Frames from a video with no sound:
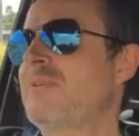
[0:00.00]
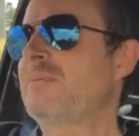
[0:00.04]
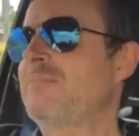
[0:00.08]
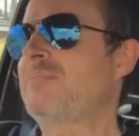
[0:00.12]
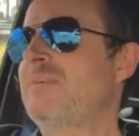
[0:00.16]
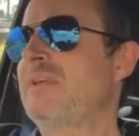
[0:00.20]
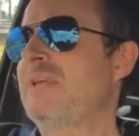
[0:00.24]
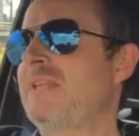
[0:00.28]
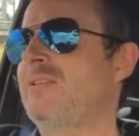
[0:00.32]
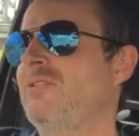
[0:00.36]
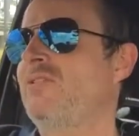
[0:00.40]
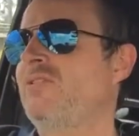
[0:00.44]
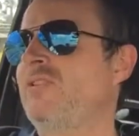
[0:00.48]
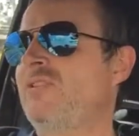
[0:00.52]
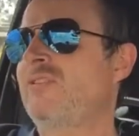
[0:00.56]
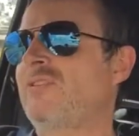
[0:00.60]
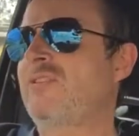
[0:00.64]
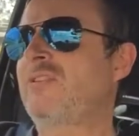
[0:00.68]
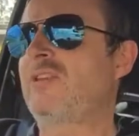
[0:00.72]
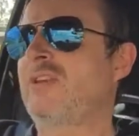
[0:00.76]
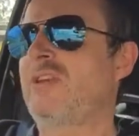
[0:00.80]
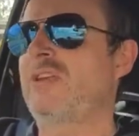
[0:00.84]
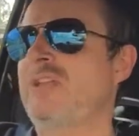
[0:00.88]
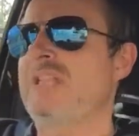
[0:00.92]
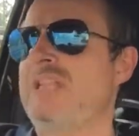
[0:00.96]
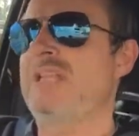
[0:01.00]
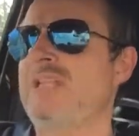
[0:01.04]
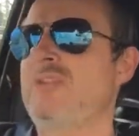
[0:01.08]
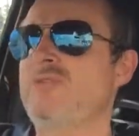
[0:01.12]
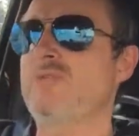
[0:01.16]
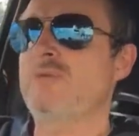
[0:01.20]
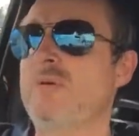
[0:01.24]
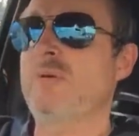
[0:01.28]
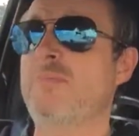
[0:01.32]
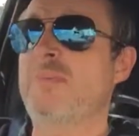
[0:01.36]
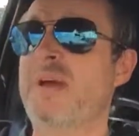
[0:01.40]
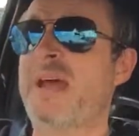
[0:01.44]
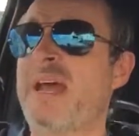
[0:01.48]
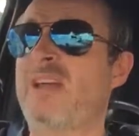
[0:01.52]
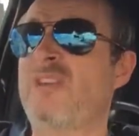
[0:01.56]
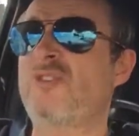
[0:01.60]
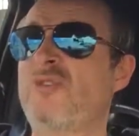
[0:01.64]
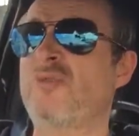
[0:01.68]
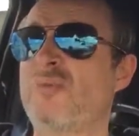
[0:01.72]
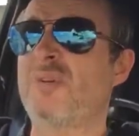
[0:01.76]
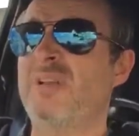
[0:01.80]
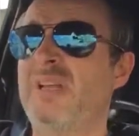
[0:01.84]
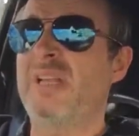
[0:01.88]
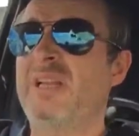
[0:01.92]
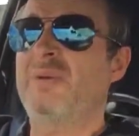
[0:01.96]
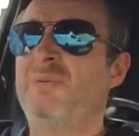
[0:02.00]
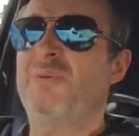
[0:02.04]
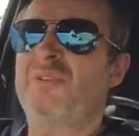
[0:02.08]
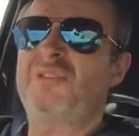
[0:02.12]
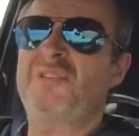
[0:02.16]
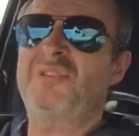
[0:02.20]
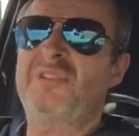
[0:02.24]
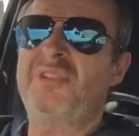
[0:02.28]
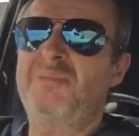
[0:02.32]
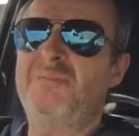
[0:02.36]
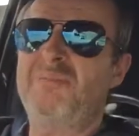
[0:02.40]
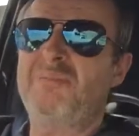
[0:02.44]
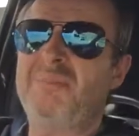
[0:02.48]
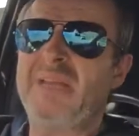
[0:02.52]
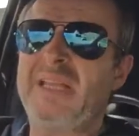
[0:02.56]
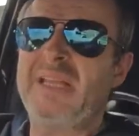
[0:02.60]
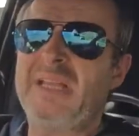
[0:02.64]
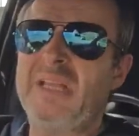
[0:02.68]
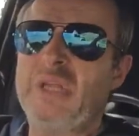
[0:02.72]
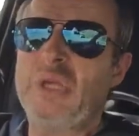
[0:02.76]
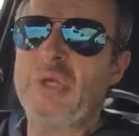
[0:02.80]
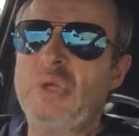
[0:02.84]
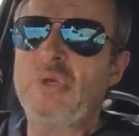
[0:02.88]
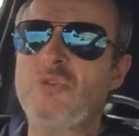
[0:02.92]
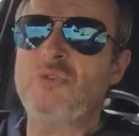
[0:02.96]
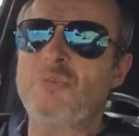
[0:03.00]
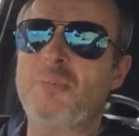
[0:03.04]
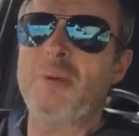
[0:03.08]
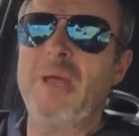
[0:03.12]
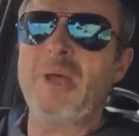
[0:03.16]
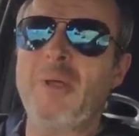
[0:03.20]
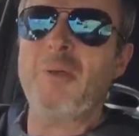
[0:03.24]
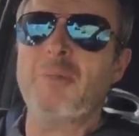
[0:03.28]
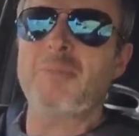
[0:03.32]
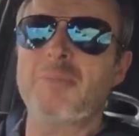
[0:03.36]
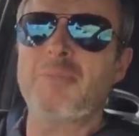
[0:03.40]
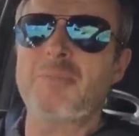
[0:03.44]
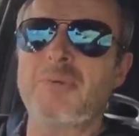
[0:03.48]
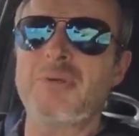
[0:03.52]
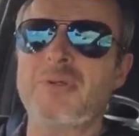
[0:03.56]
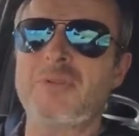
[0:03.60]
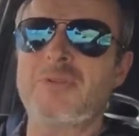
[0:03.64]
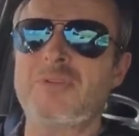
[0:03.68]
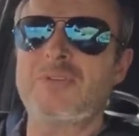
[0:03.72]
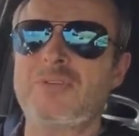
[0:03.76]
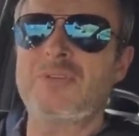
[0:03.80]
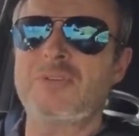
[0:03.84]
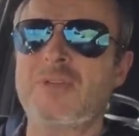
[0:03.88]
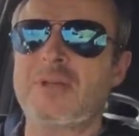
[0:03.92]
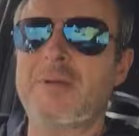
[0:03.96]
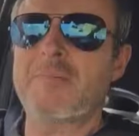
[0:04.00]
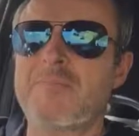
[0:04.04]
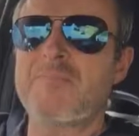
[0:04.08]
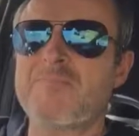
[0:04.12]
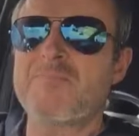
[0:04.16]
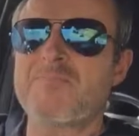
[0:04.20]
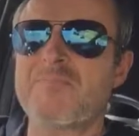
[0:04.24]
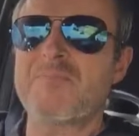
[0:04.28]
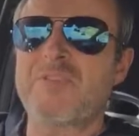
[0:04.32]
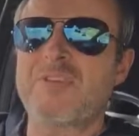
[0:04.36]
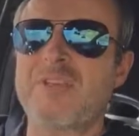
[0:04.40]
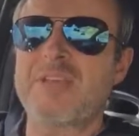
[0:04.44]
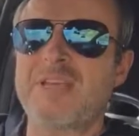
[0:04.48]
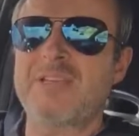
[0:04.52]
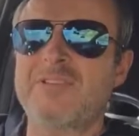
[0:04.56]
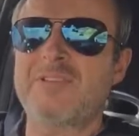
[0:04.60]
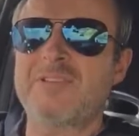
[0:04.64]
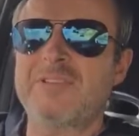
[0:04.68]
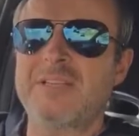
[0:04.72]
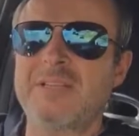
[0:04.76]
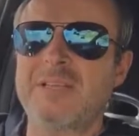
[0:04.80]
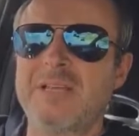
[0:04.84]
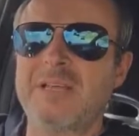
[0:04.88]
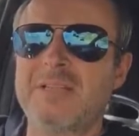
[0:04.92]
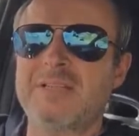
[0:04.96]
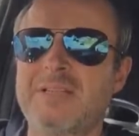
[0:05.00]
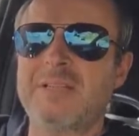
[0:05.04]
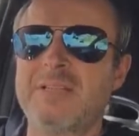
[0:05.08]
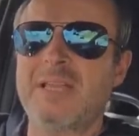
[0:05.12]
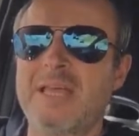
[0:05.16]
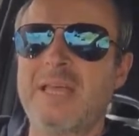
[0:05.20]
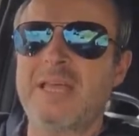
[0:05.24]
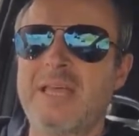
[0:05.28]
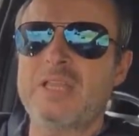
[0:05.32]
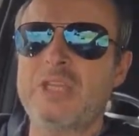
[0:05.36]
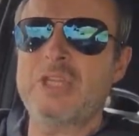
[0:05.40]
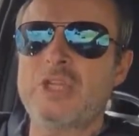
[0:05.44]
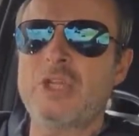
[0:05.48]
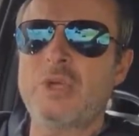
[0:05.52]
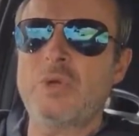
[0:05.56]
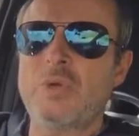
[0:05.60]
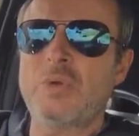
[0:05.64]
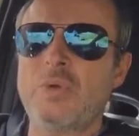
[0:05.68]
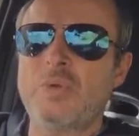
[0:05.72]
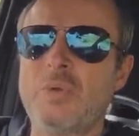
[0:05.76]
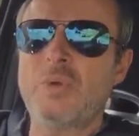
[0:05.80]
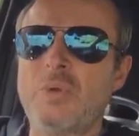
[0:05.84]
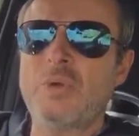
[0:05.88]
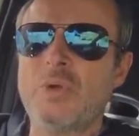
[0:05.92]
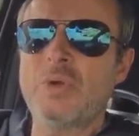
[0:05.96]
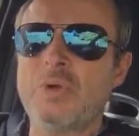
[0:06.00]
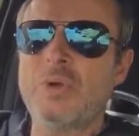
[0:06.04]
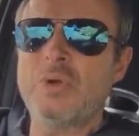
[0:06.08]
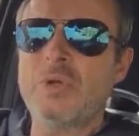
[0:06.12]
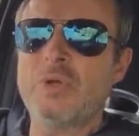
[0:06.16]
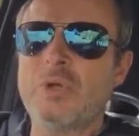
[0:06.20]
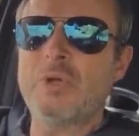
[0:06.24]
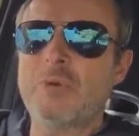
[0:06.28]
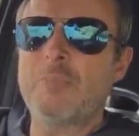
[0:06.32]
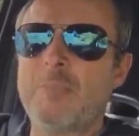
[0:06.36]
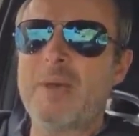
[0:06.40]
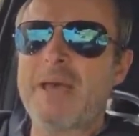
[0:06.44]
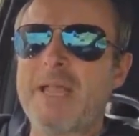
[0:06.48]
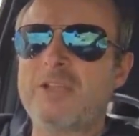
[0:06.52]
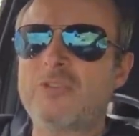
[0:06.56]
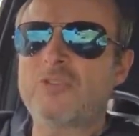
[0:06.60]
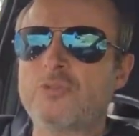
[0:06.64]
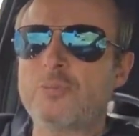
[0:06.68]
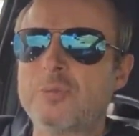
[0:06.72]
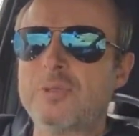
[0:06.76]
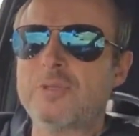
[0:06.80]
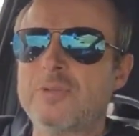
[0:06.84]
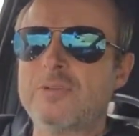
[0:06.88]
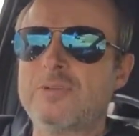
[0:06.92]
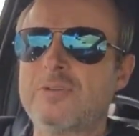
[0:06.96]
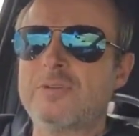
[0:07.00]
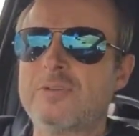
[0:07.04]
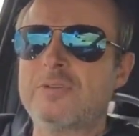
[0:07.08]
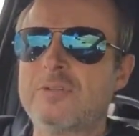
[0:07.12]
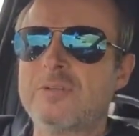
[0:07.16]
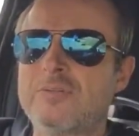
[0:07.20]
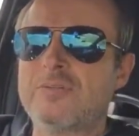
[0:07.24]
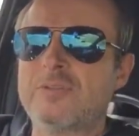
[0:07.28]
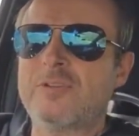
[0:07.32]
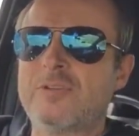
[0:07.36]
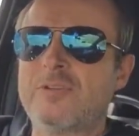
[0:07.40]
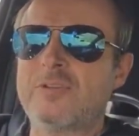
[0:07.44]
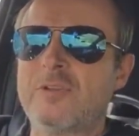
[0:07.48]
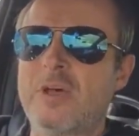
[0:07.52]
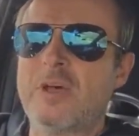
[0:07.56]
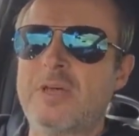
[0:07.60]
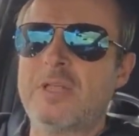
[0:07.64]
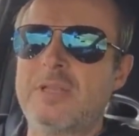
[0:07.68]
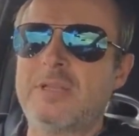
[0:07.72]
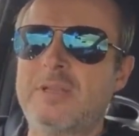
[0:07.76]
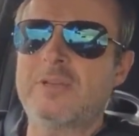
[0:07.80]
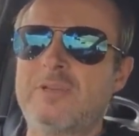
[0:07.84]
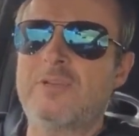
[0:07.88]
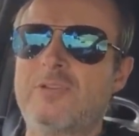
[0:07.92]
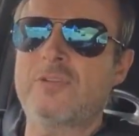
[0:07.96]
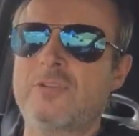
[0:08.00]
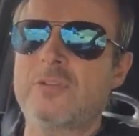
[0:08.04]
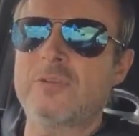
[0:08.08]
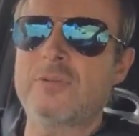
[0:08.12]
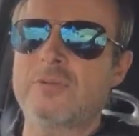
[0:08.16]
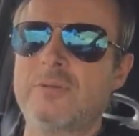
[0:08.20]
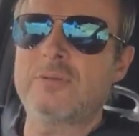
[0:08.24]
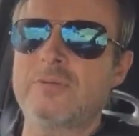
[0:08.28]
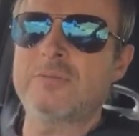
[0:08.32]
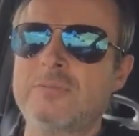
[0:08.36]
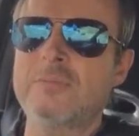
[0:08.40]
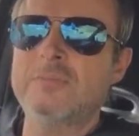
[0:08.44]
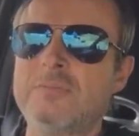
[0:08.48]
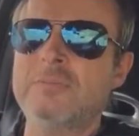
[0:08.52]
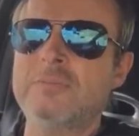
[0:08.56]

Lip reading: it just turned into a badge really, which didn't mean a huge amount, but Fiat, under their new management, have decided to